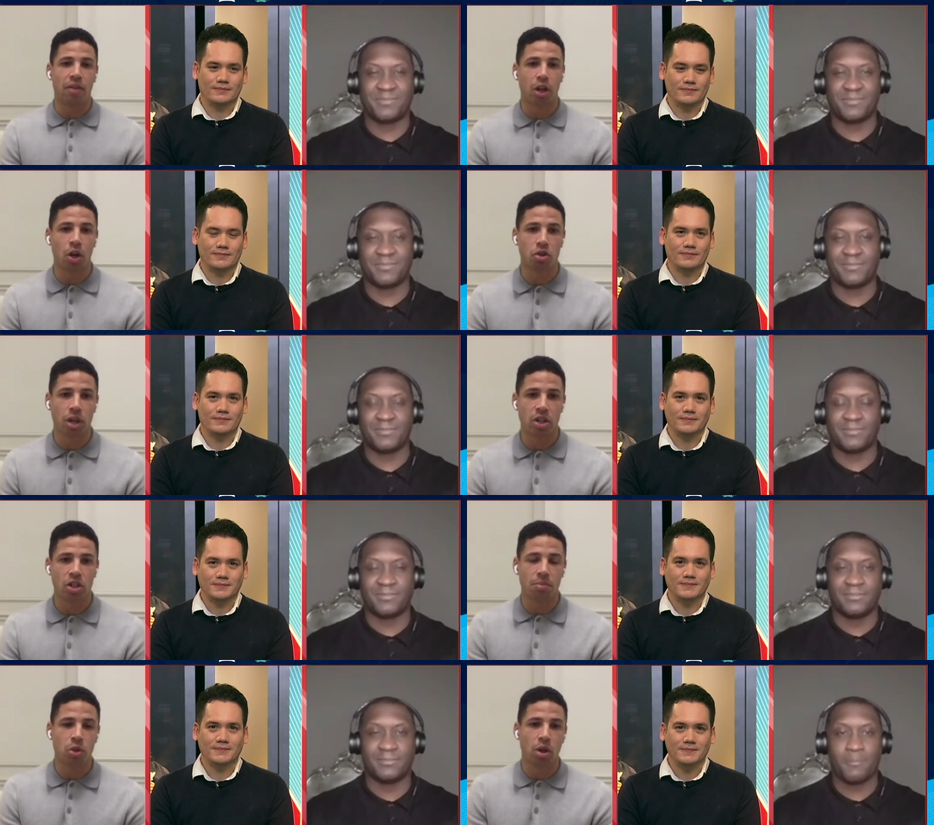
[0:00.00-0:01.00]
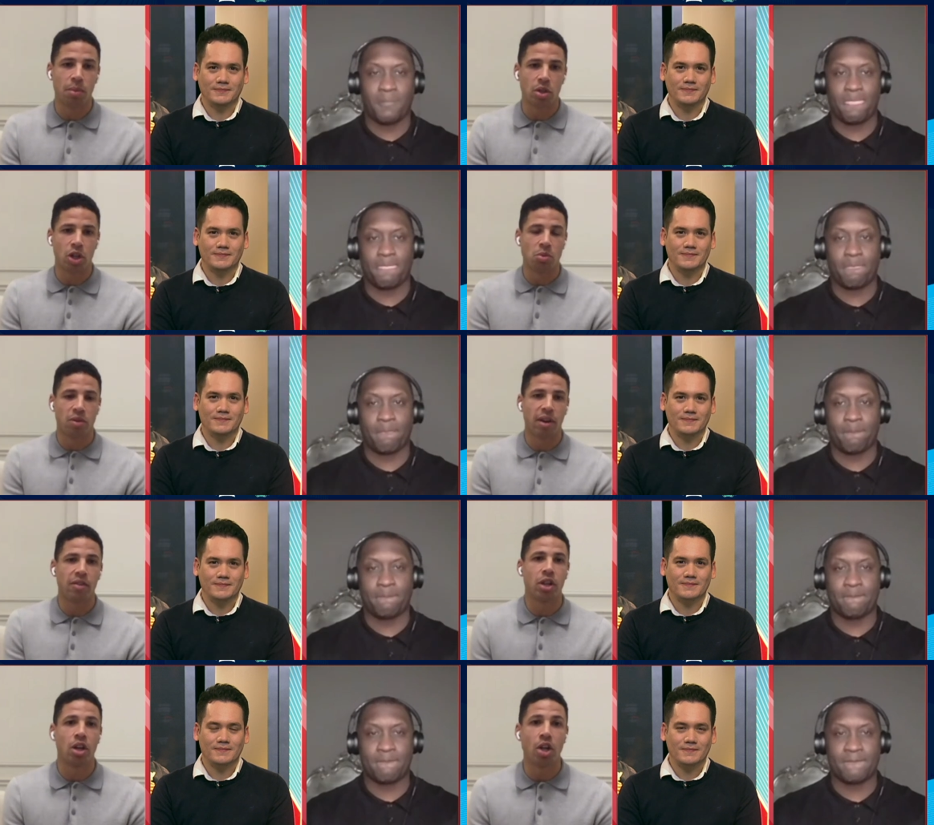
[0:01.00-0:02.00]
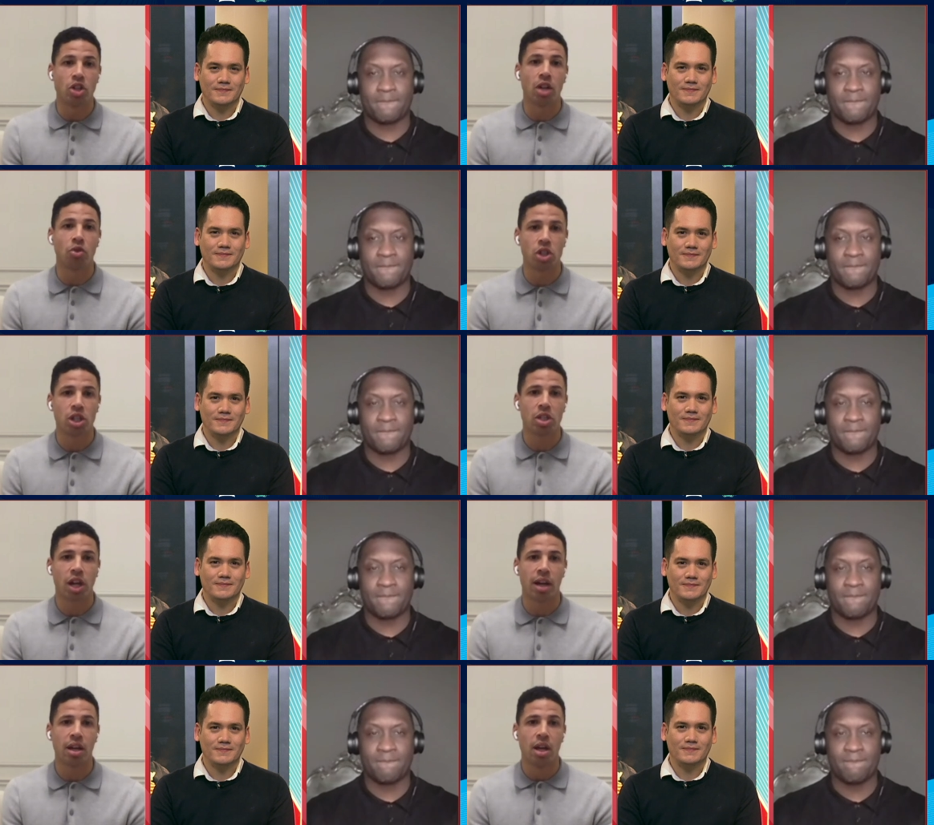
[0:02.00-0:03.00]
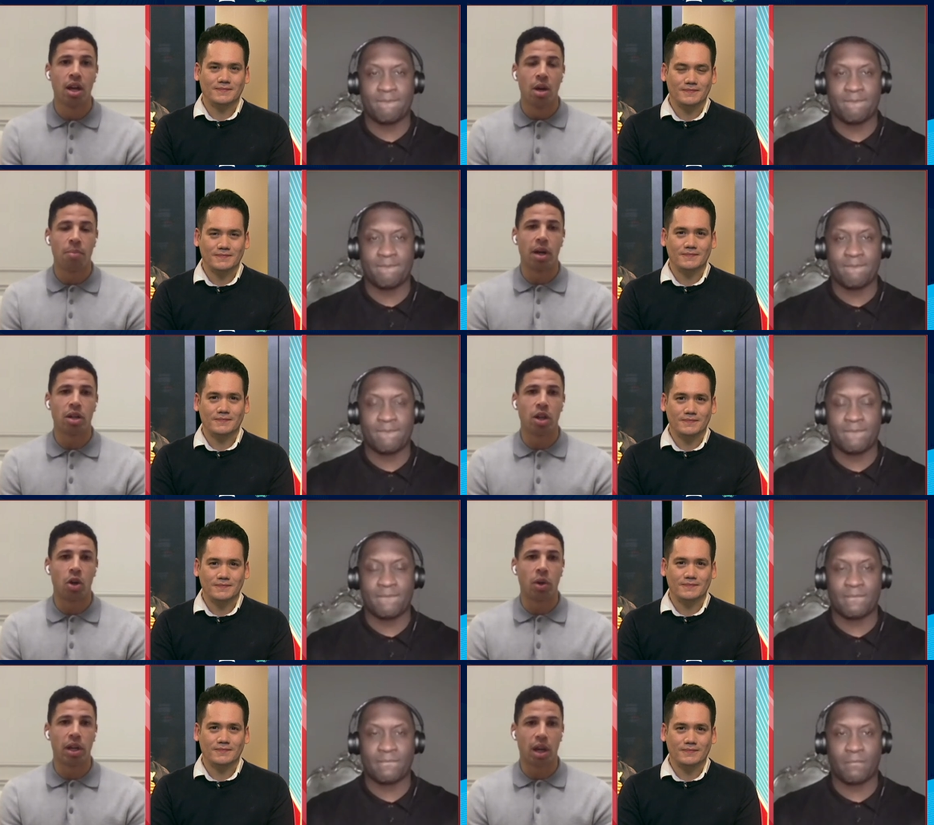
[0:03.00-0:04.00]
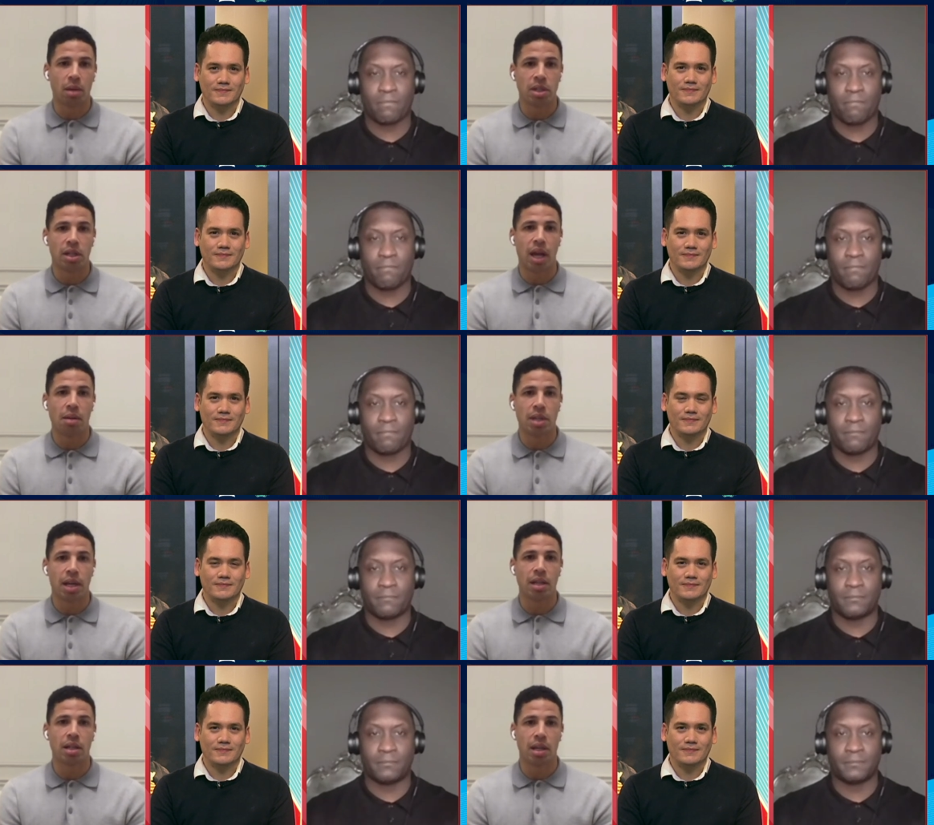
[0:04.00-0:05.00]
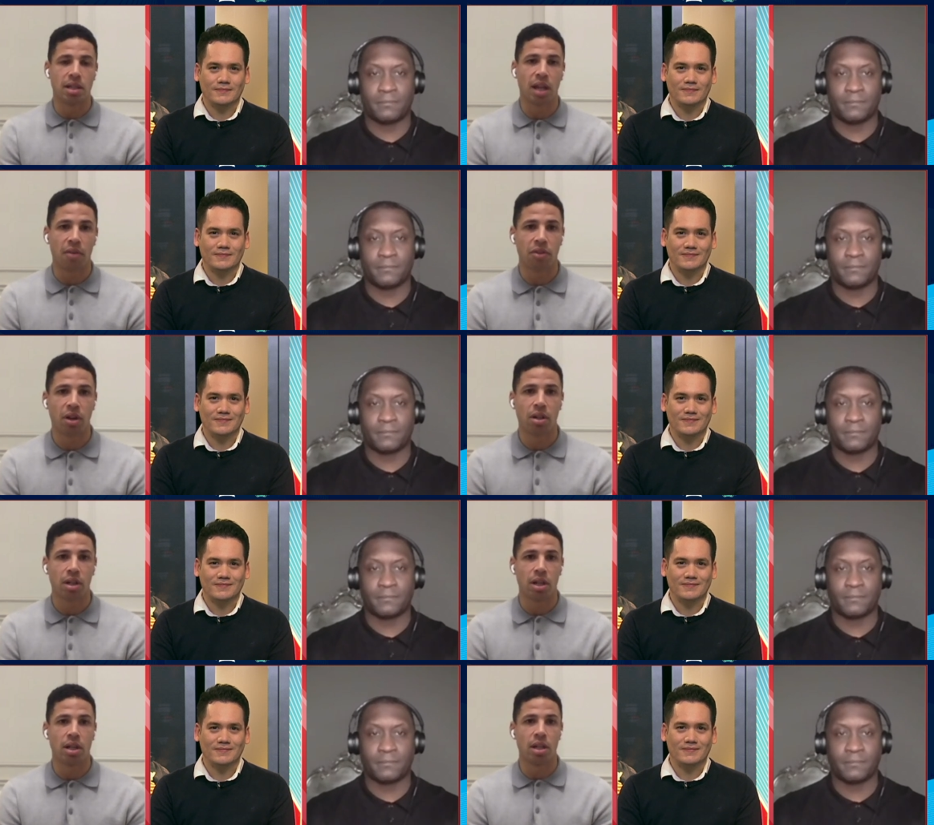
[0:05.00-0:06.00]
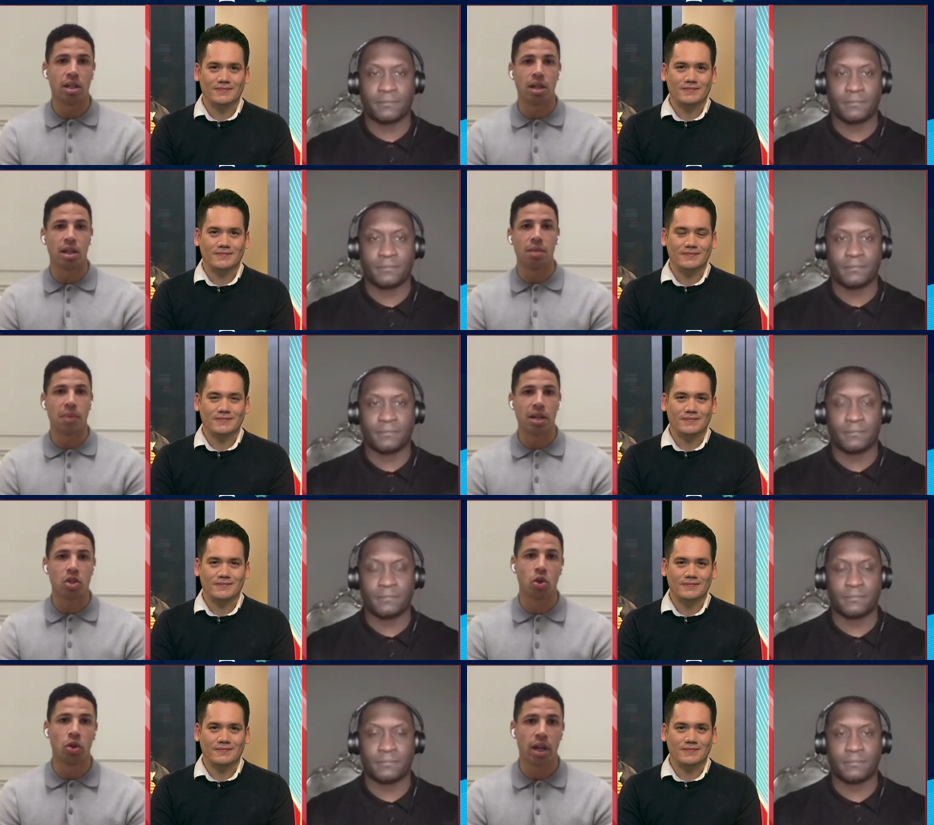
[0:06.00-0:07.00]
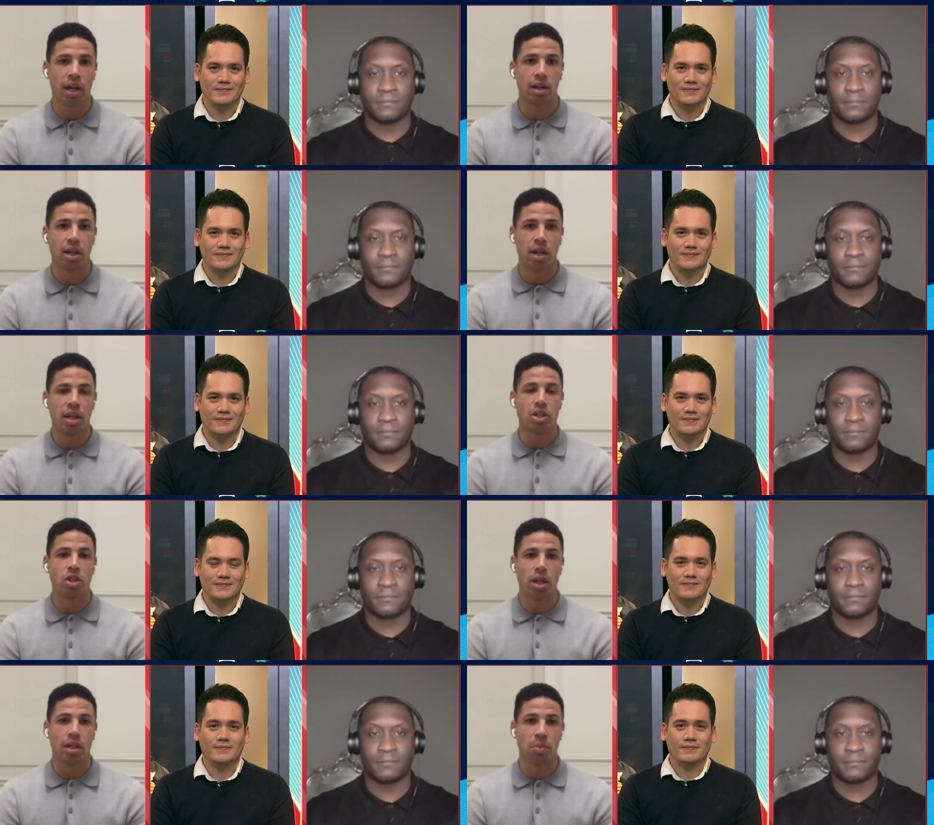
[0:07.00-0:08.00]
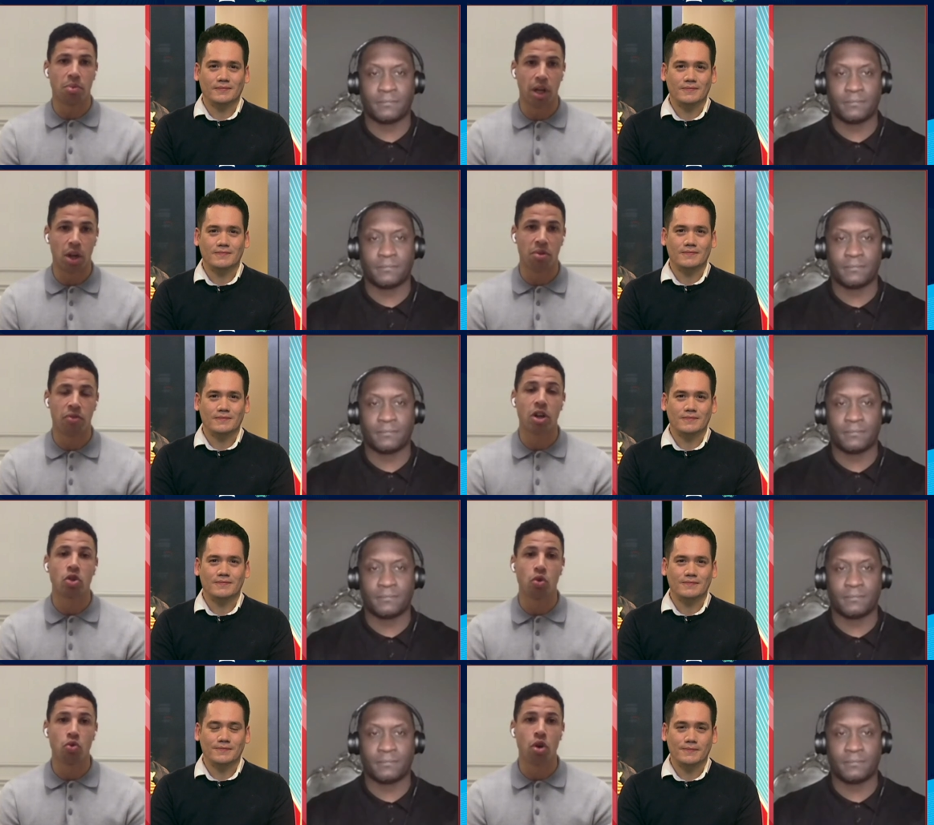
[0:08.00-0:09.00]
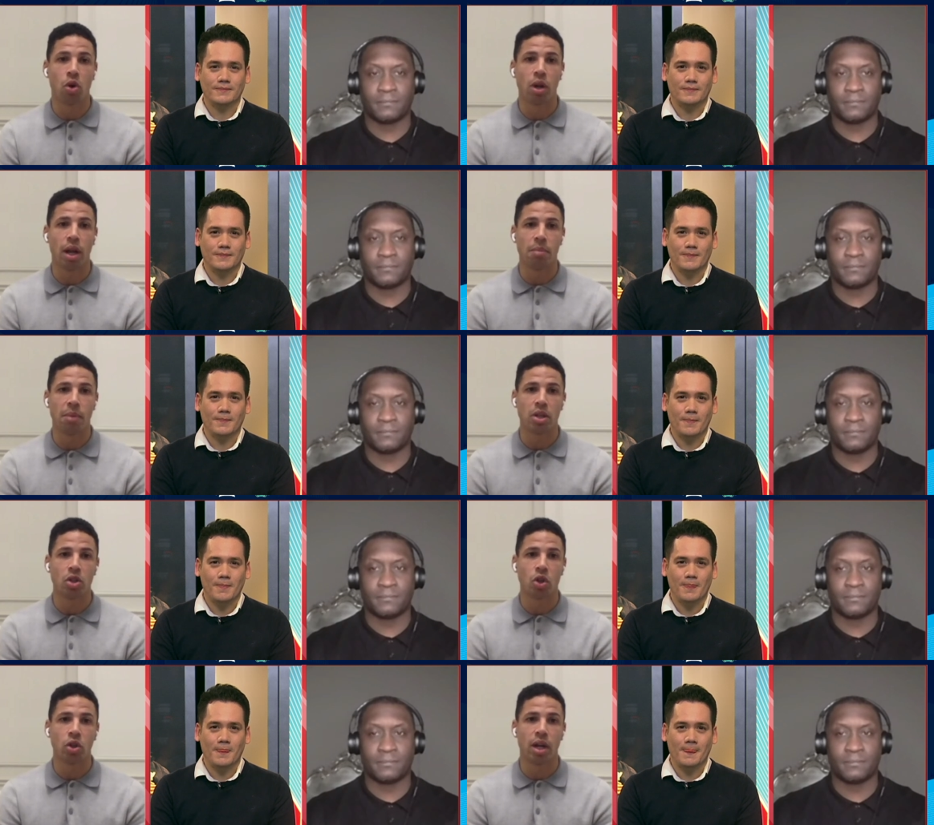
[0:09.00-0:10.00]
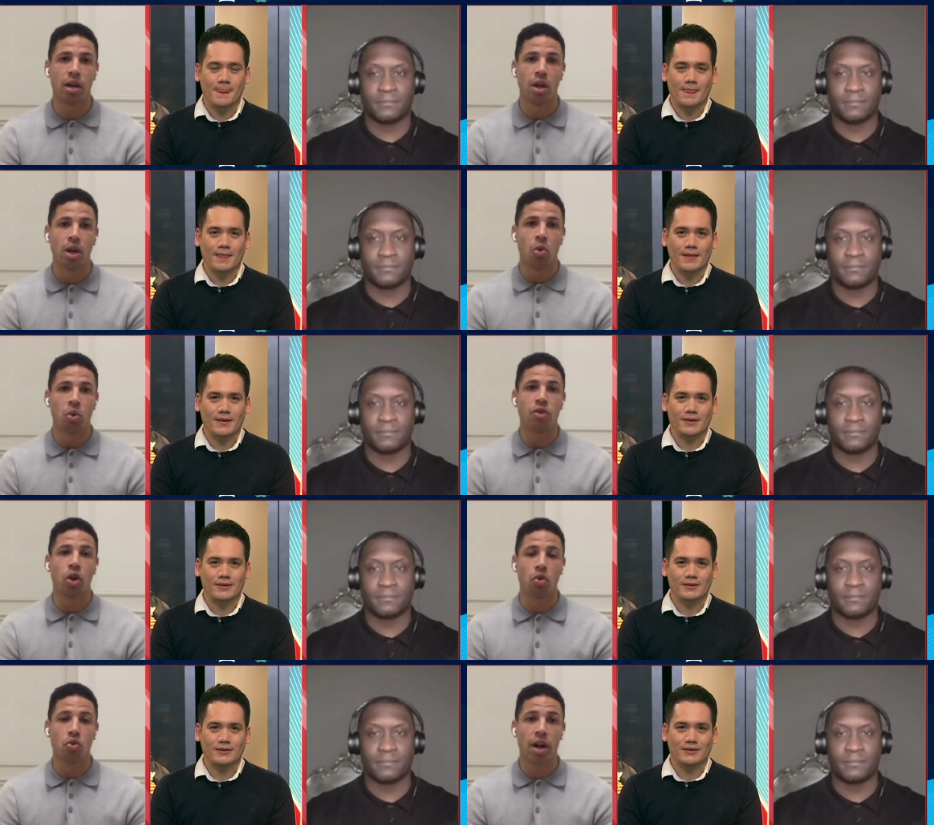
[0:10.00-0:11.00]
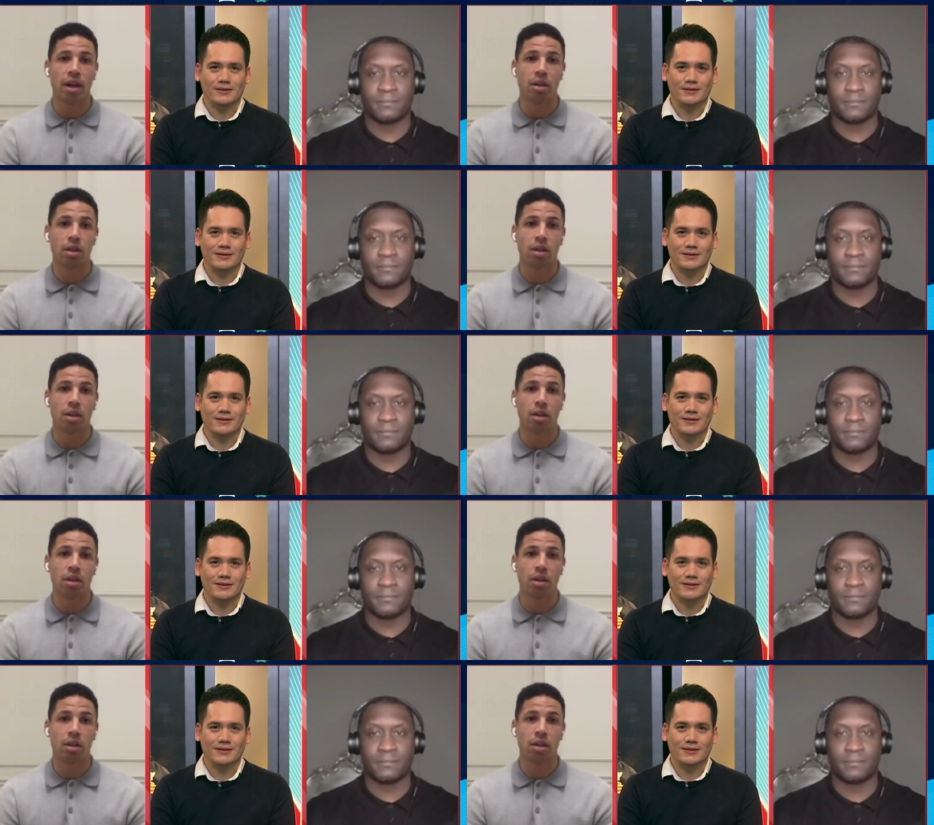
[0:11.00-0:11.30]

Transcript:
Speaker 1: a close relationship to him in terms of having a, a general chit chat, but you know, when it comes to game day, he's the gaffer. He he, he makes sure that he's he's a, in a professional role and making sure that we've got the right